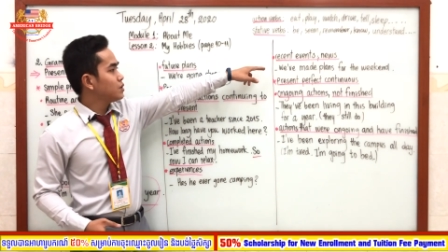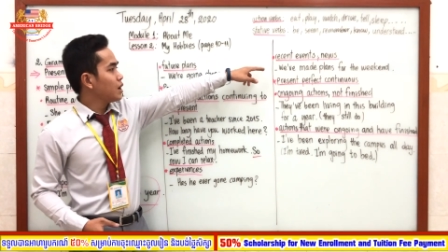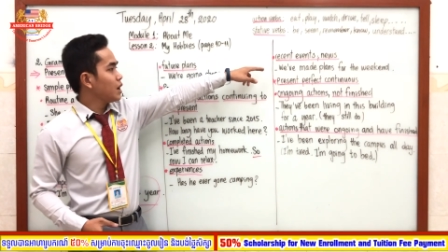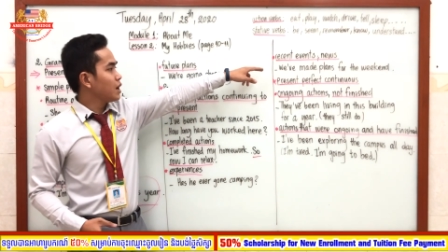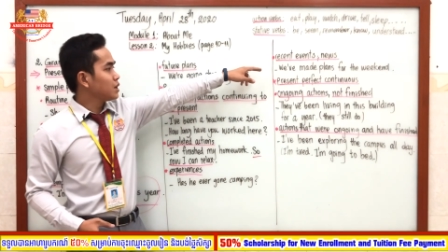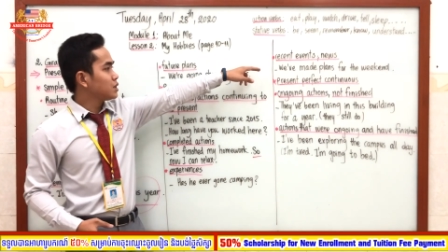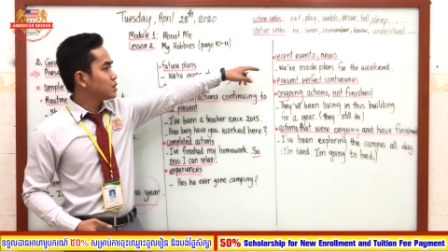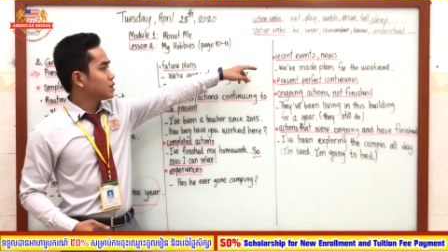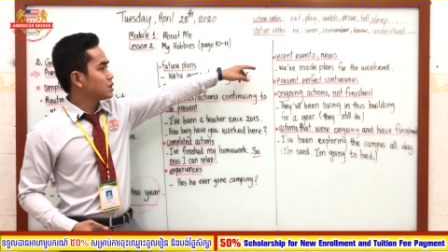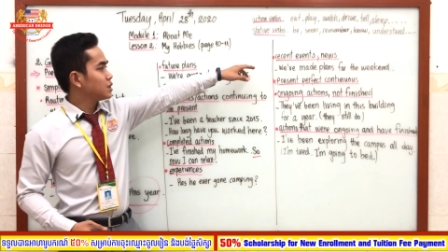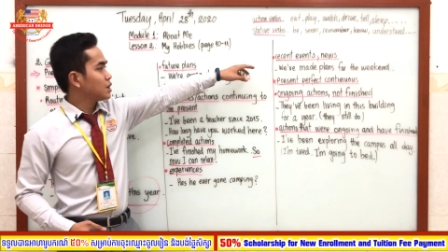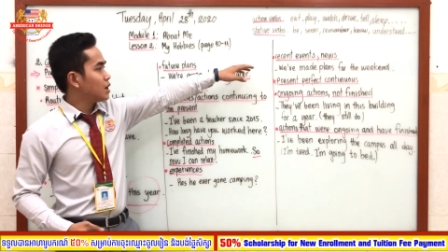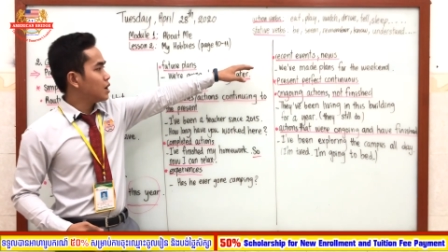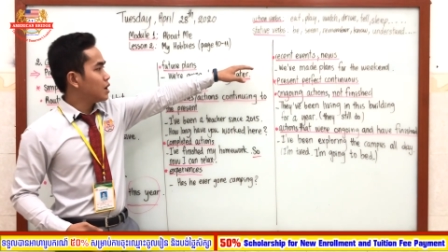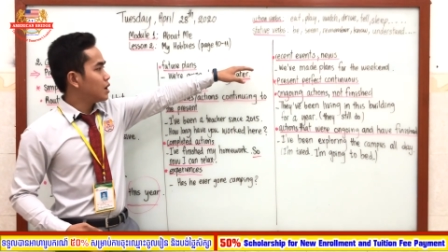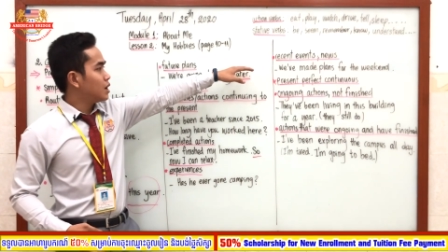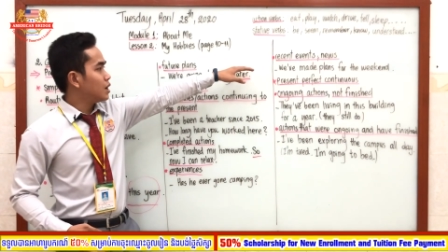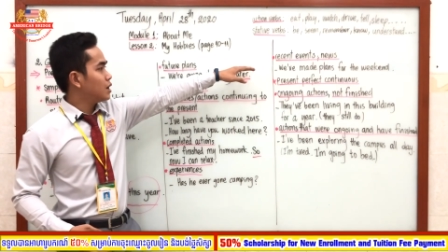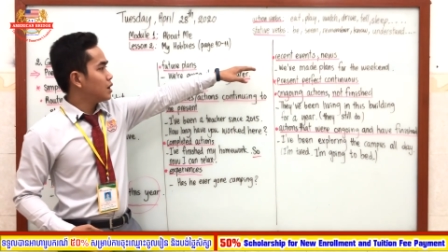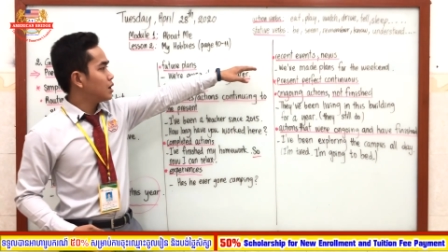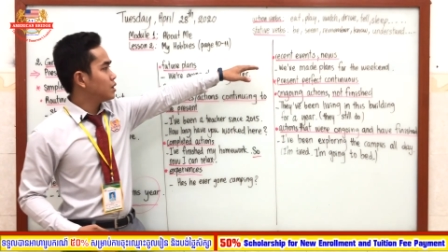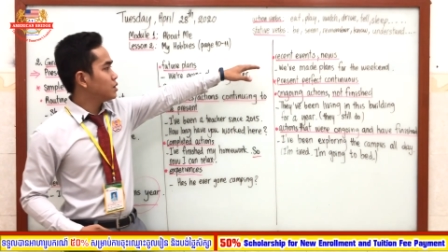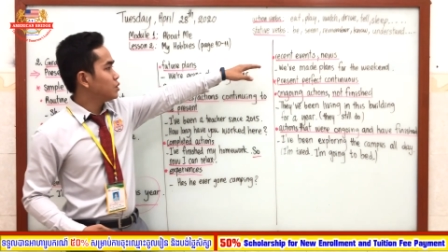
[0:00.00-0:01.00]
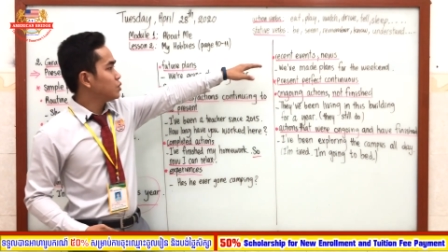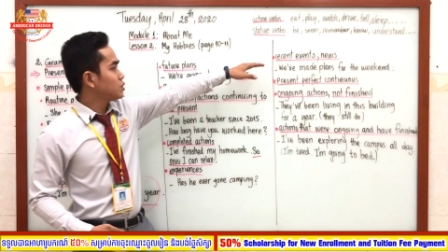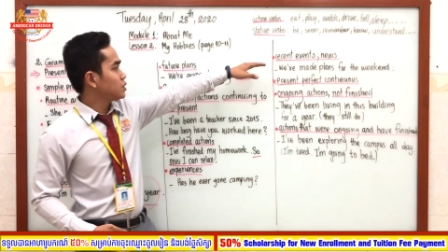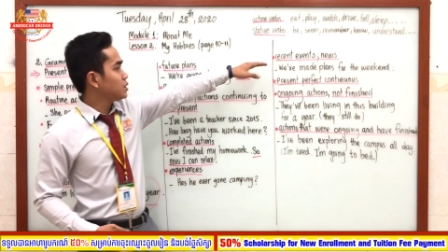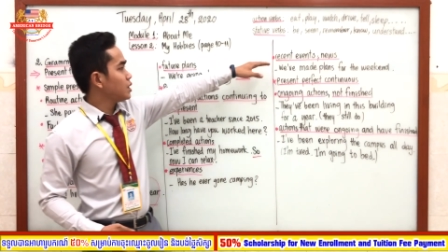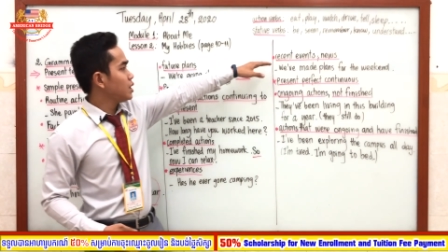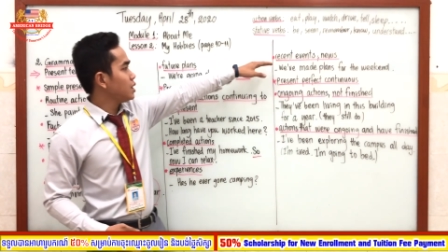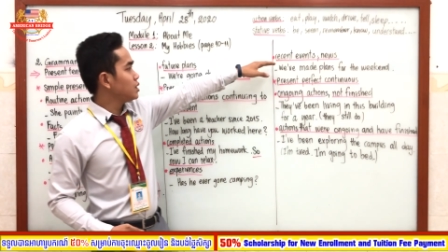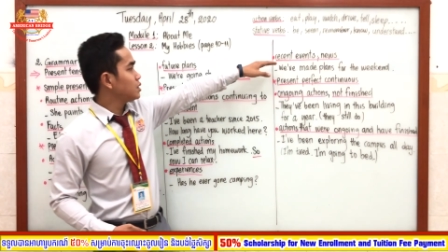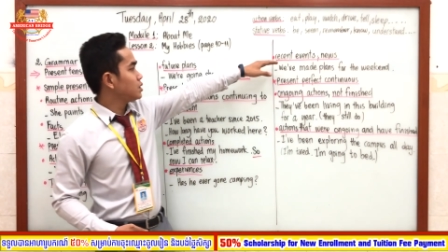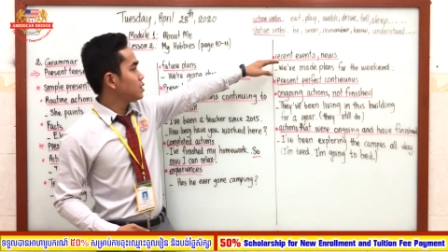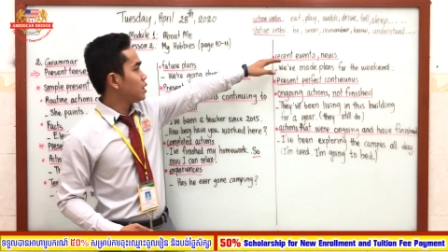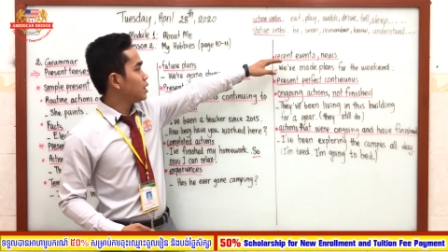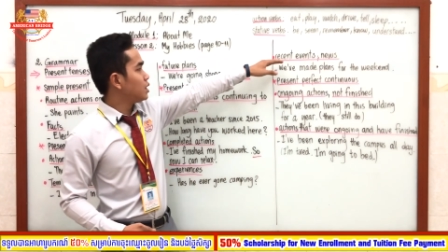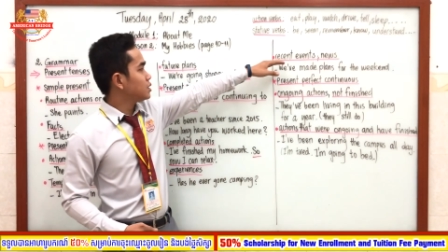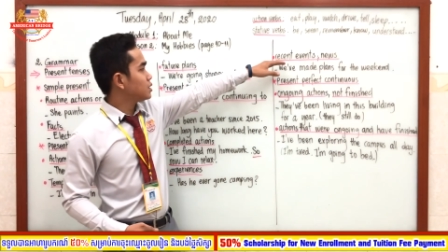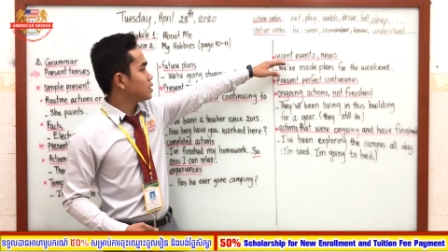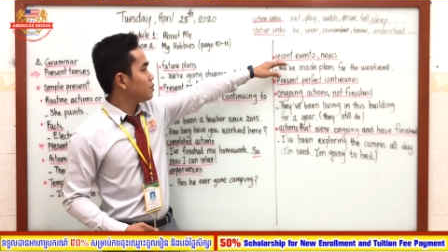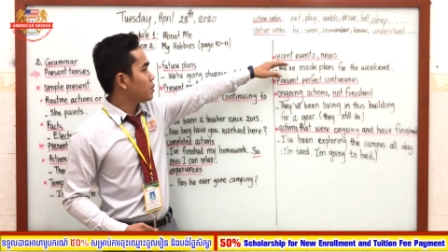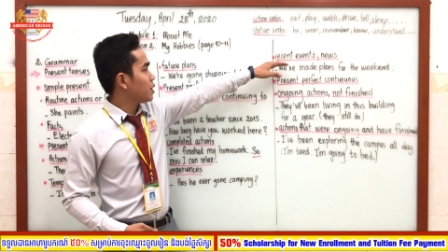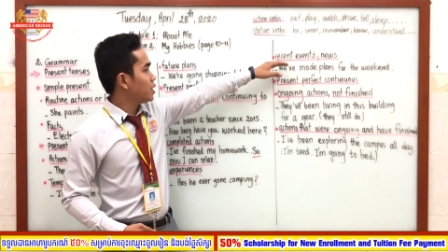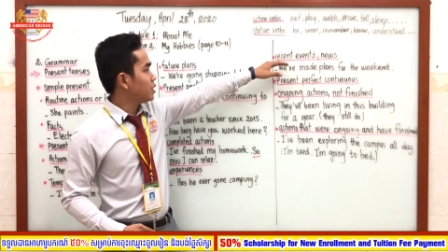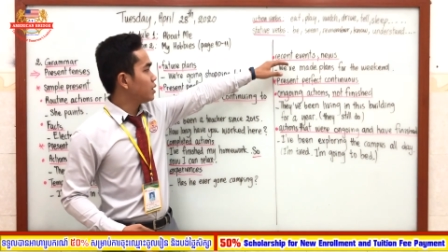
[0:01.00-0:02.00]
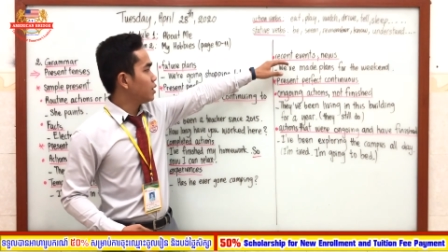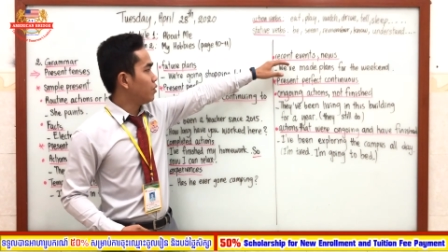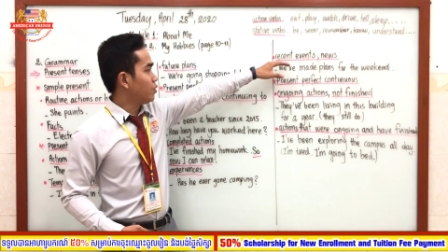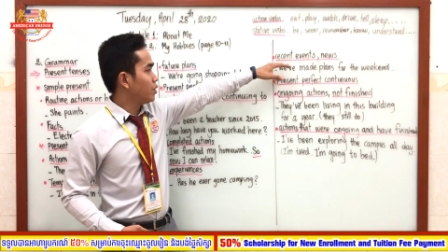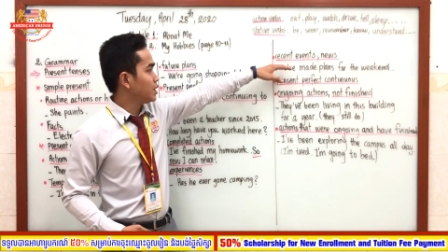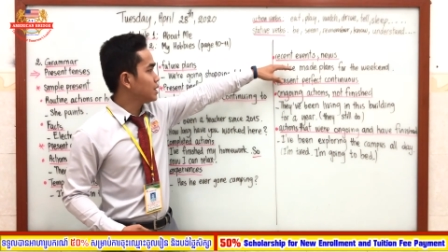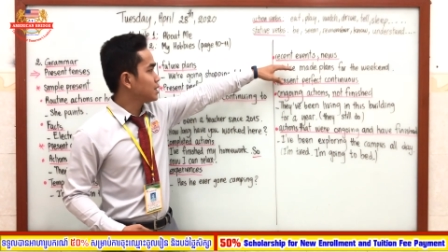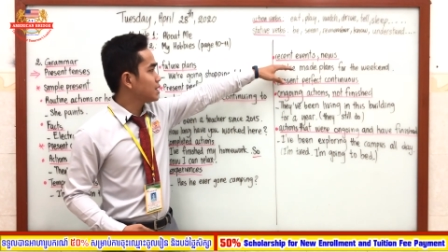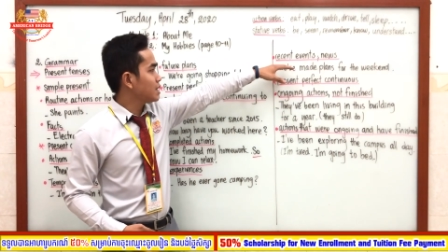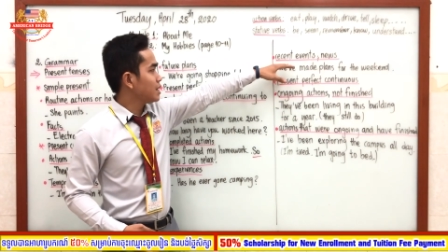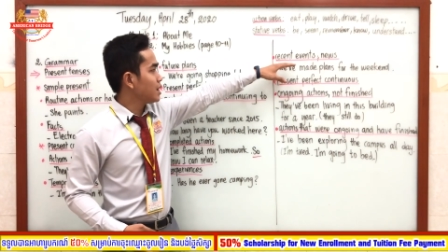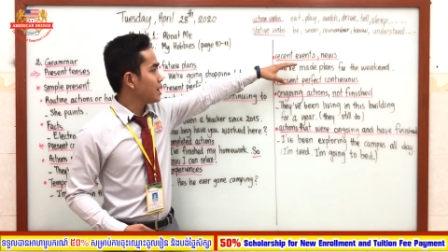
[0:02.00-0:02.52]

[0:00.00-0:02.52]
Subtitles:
next usage is about the recent